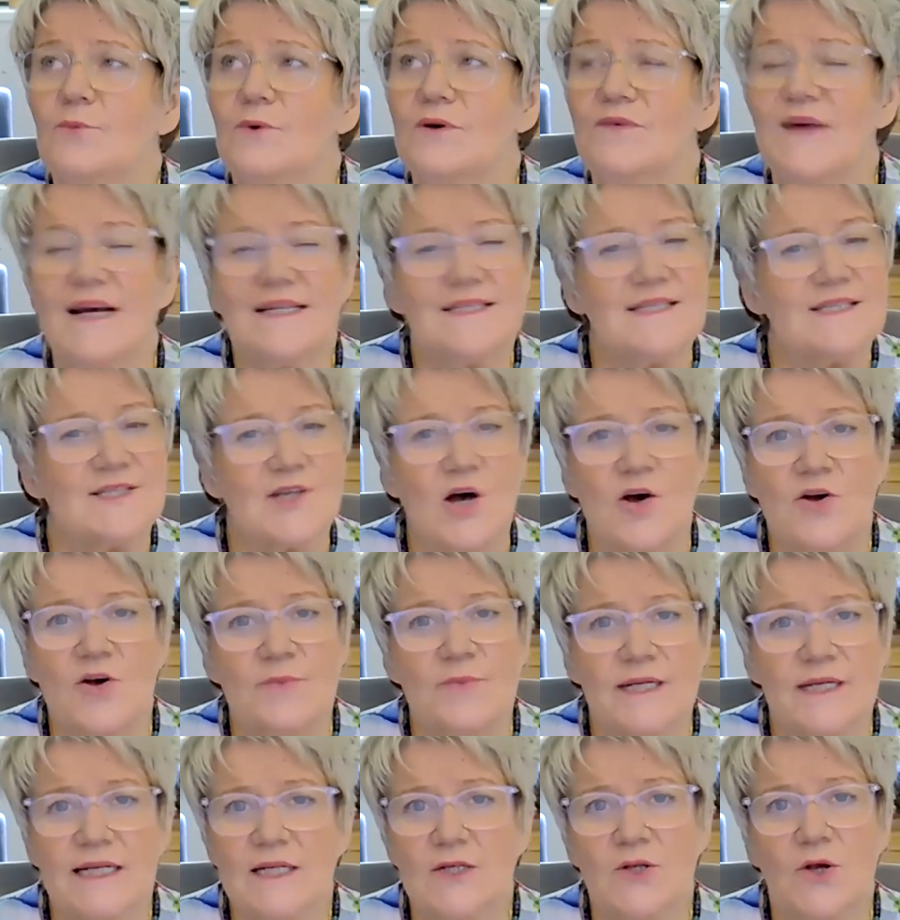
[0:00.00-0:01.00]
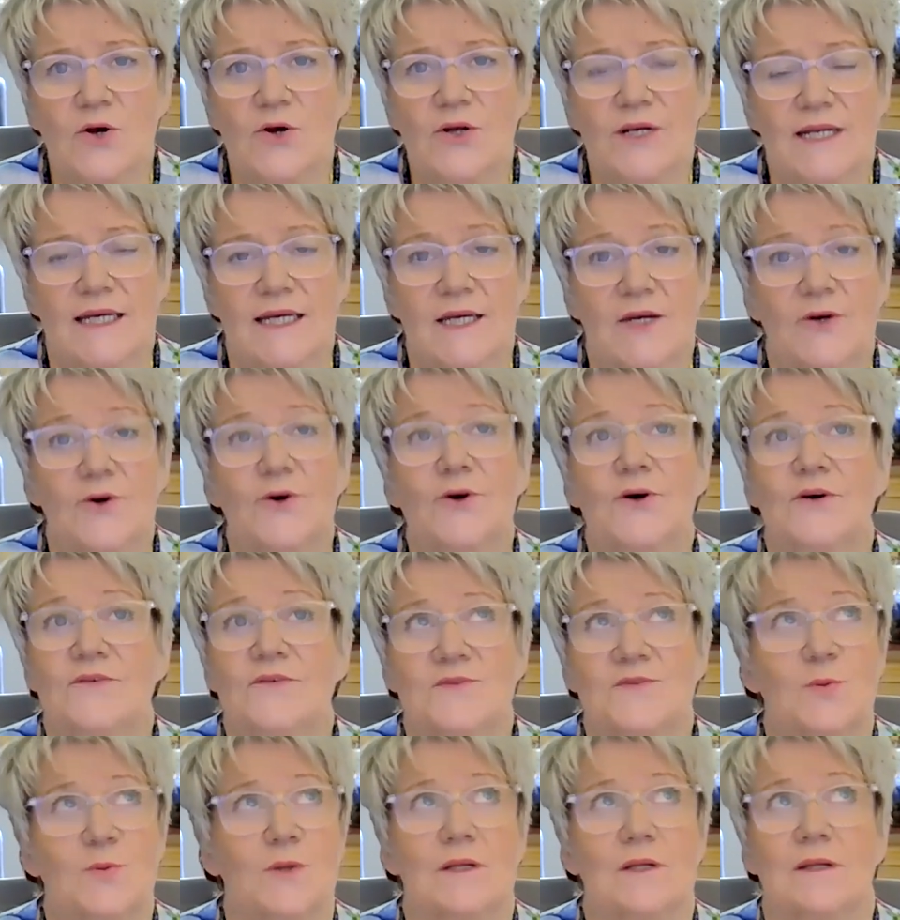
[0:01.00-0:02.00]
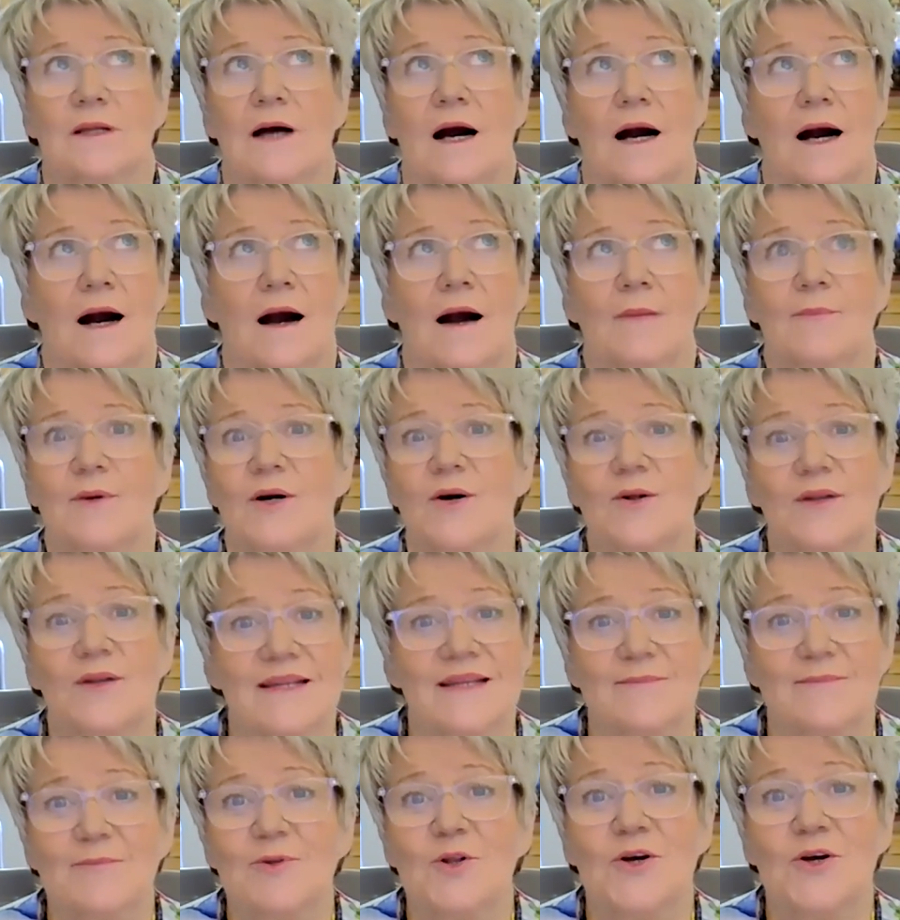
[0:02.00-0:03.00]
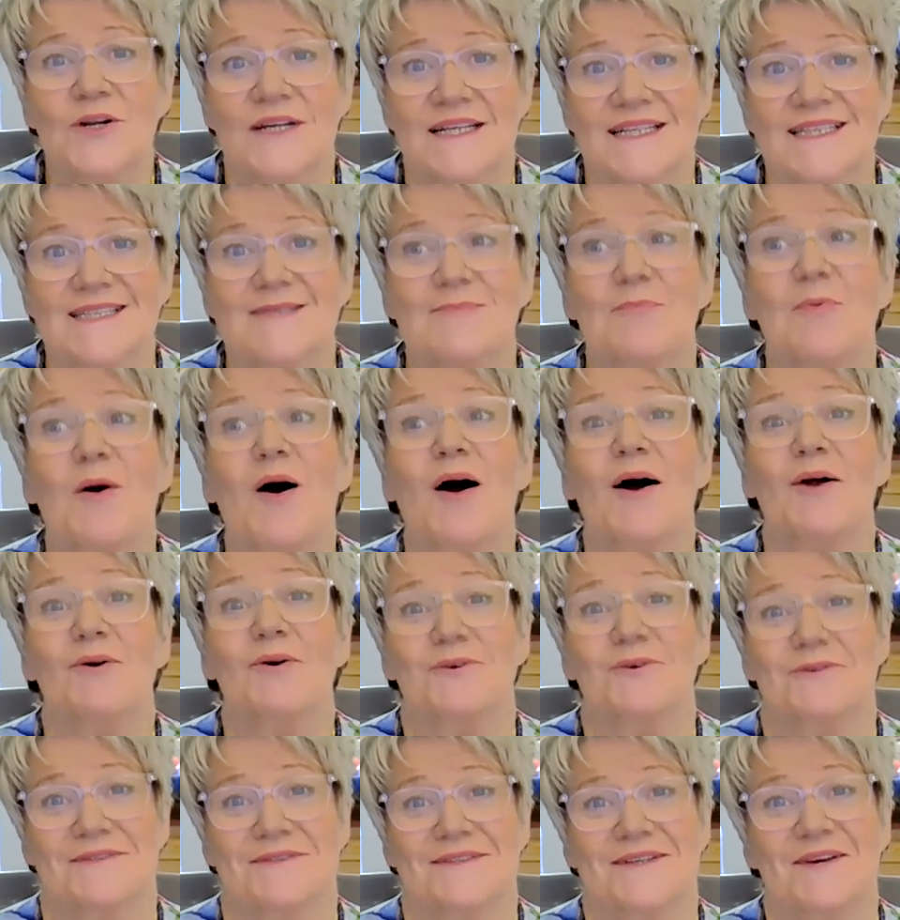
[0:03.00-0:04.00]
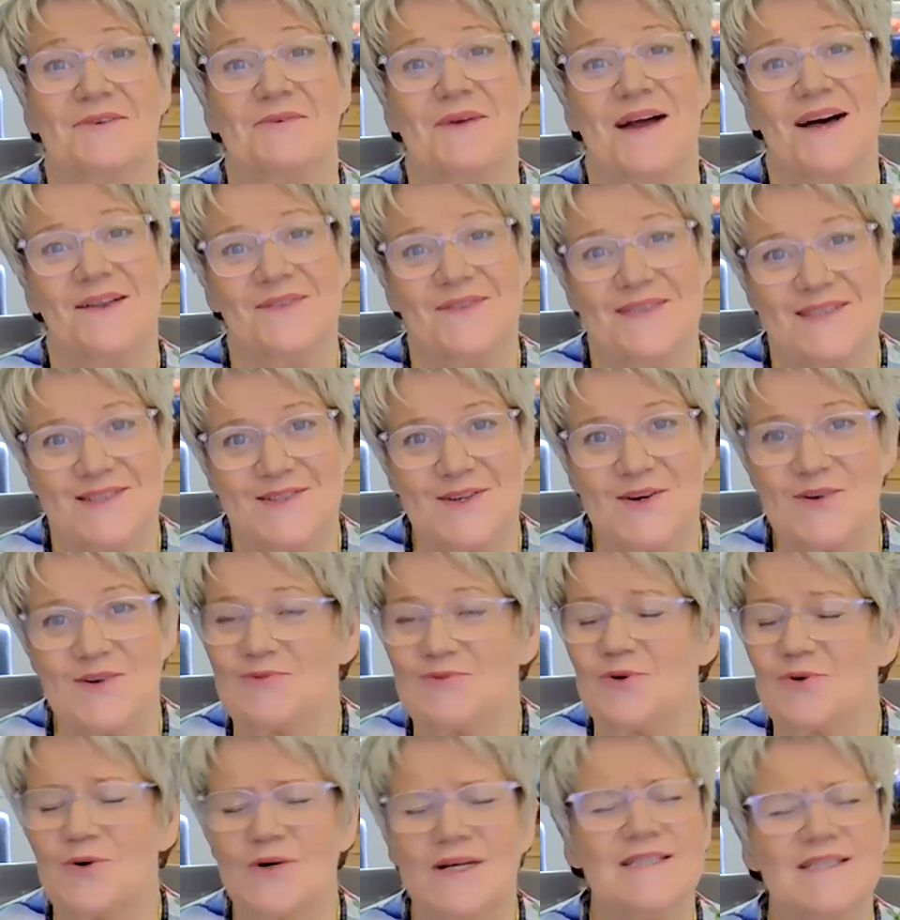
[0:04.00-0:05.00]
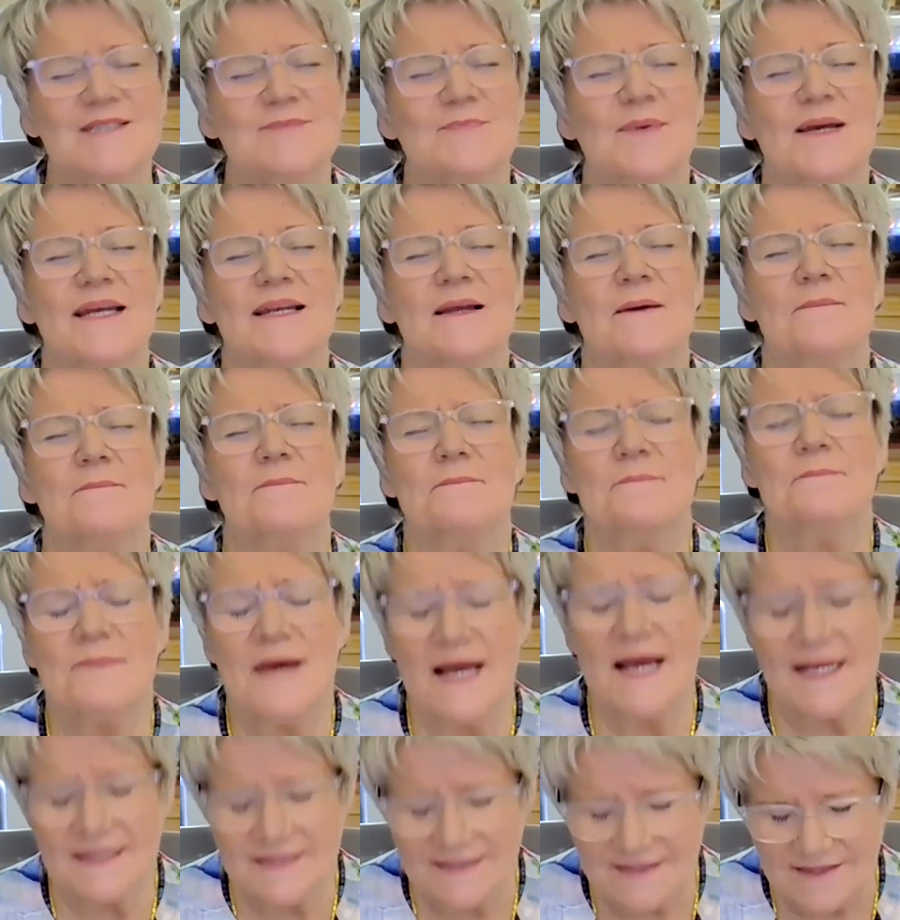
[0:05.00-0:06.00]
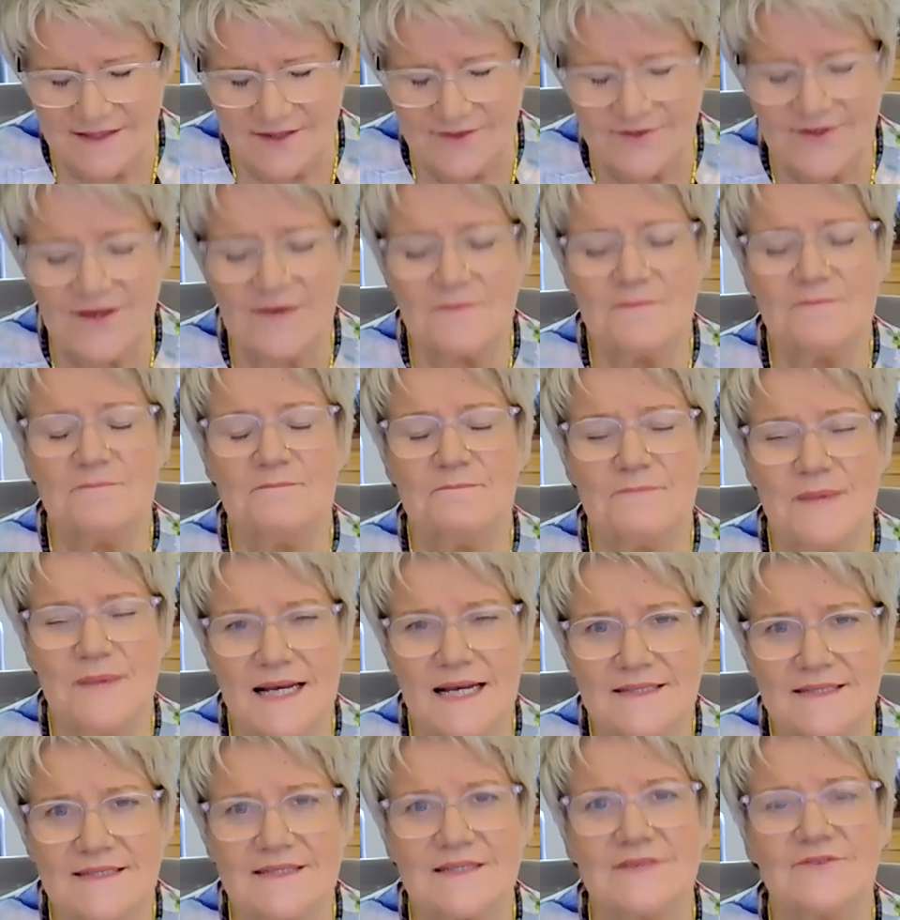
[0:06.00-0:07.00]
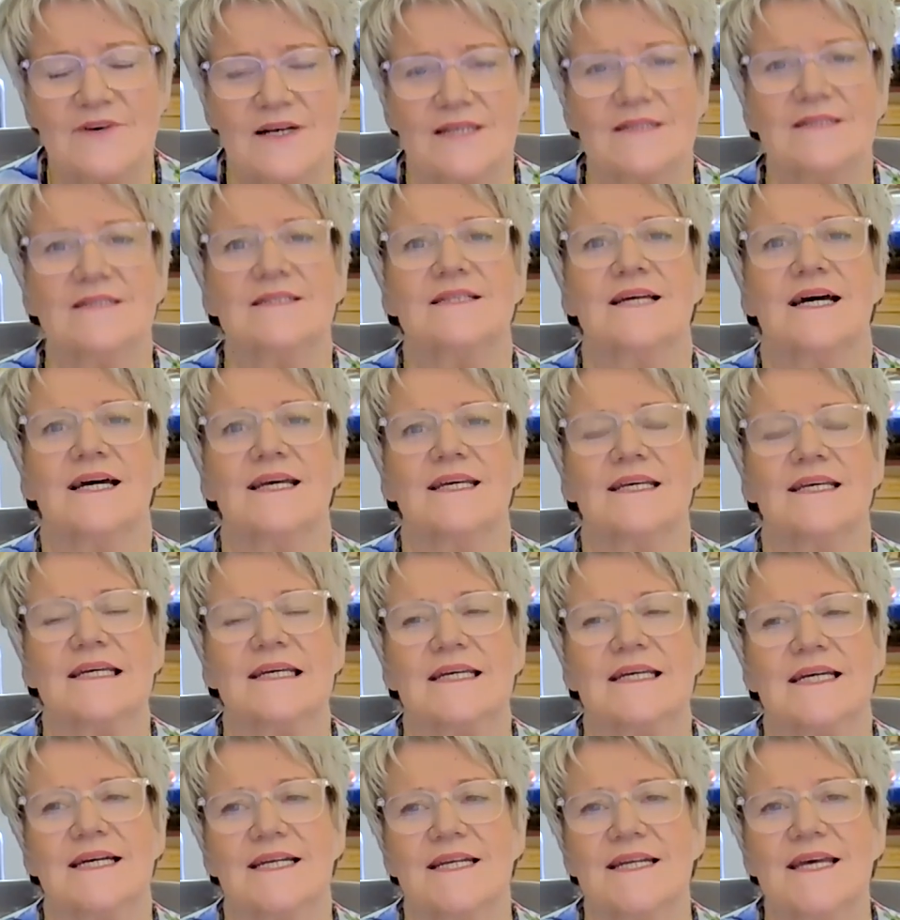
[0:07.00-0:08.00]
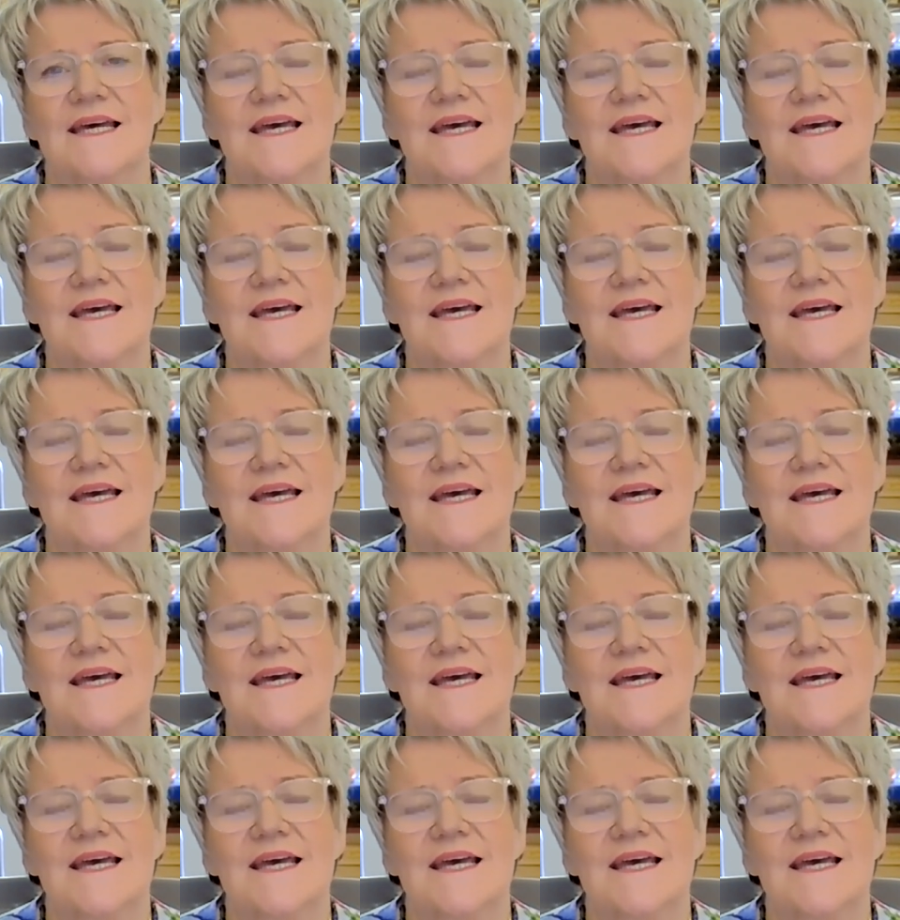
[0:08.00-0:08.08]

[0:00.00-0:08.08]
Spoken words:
we've had so many learning curves. Well, I'm calling them learning spirals around the Cert 4. It's been a massive, massive undertaking.